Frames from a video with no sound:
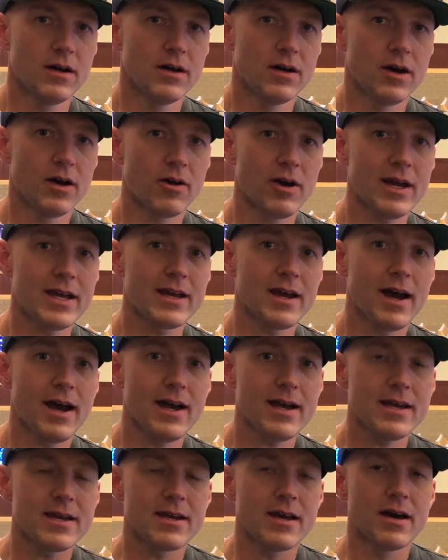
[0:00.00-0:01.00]
All right,
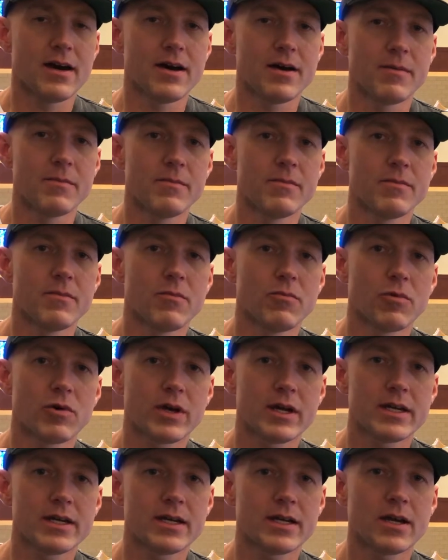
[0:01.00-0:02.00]
hi. We're
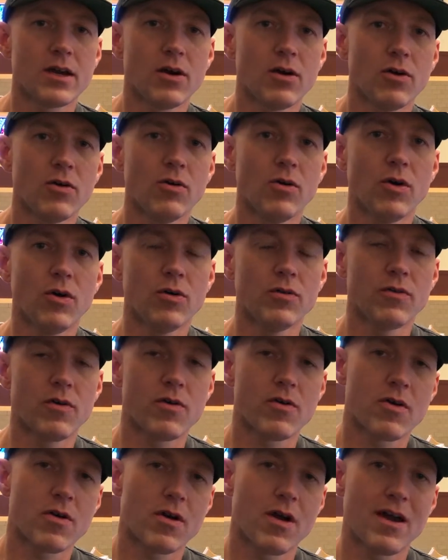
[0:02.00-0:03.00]
gonna go
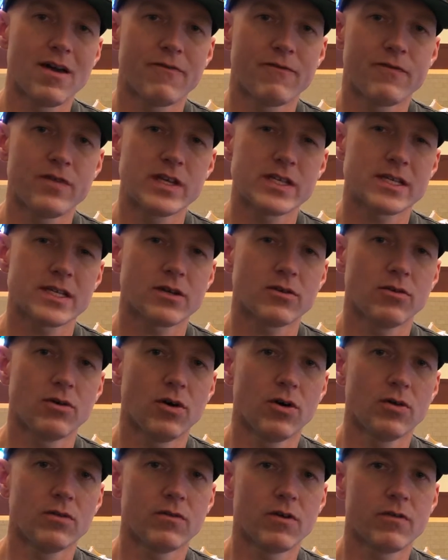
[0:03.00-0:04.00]
over a
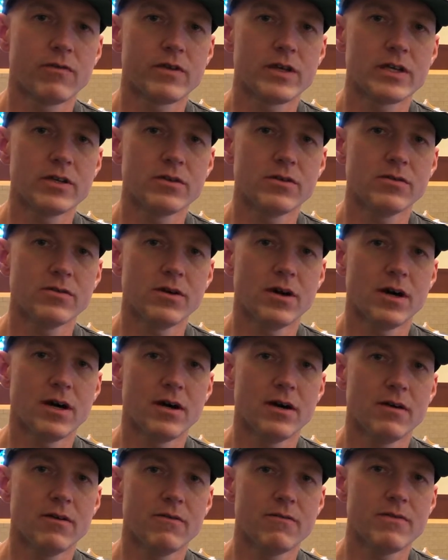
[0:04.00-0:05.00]
physical overview
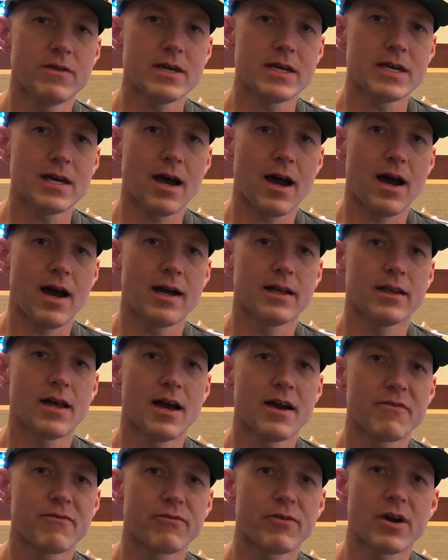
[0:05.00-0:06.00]
of the
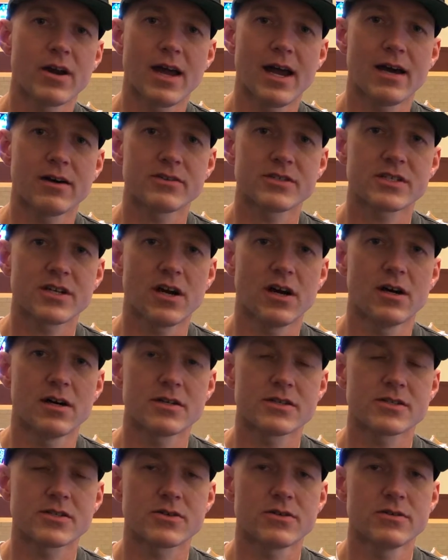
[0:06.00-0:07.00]
iLIVE front of house
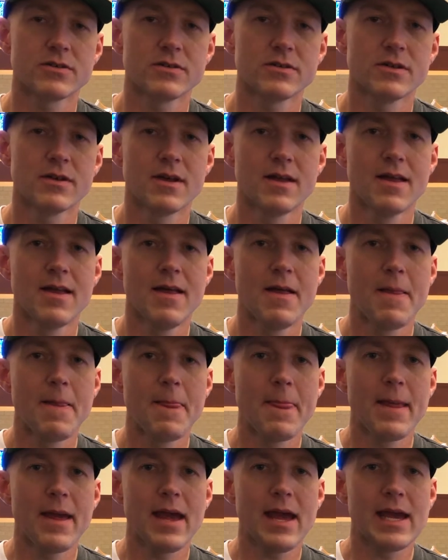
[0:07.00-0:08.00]
console.
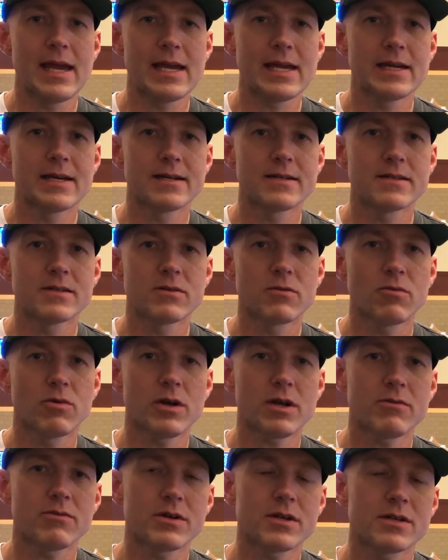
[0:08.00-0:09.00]
And what
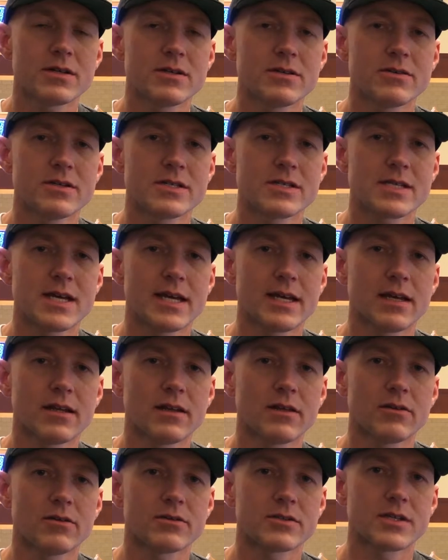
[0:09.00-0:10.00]
I wanna do is take a
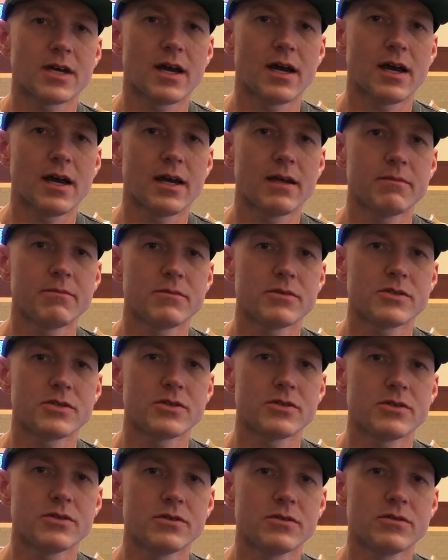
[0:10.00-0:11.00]
little time
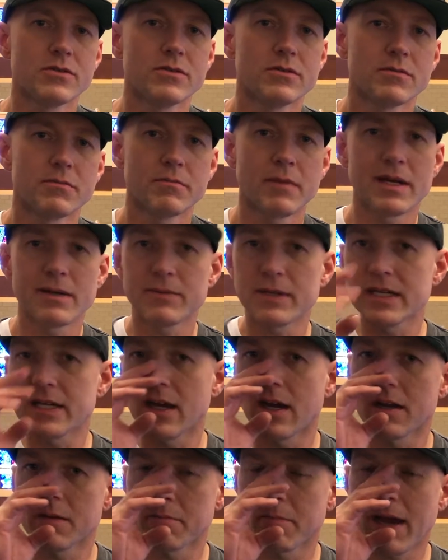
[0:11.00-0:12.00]
to maybe
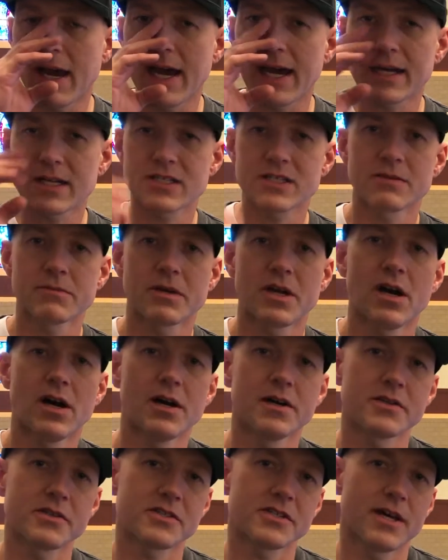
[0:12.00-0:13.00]
unpack some
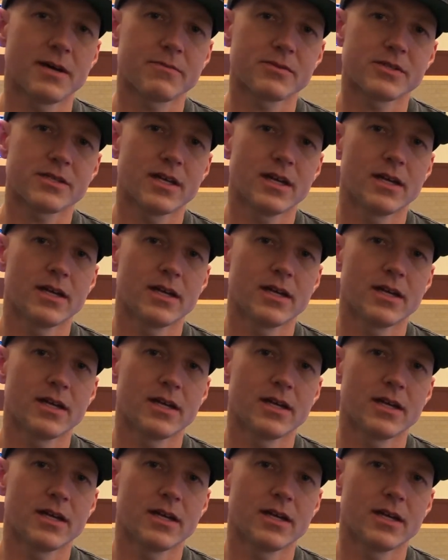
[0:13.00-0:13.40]
concepts